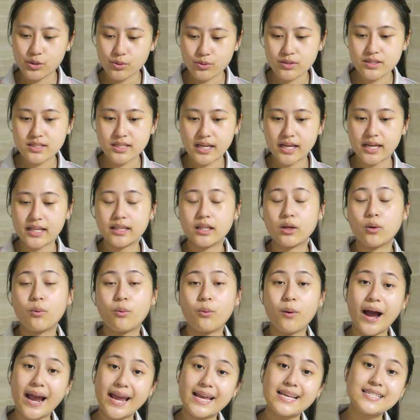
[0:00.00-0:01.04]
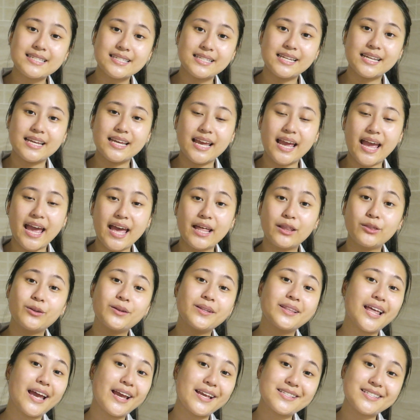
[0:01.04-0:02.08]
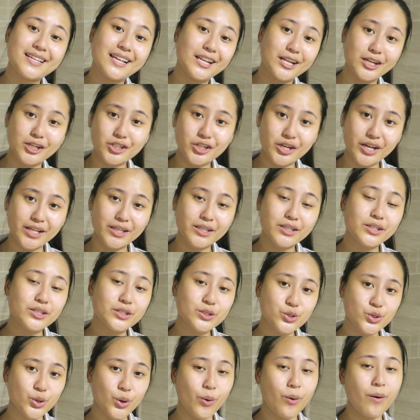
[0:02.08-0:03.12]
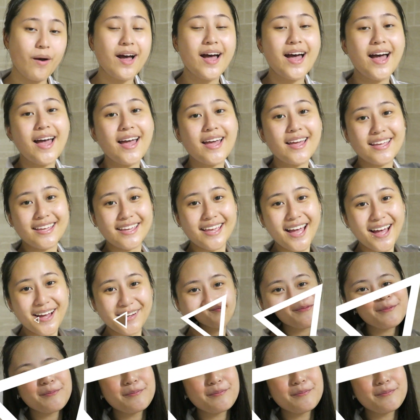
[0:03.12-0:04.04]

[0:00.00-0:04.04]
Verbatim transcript: use it wisely and do nice and legit. So yeah,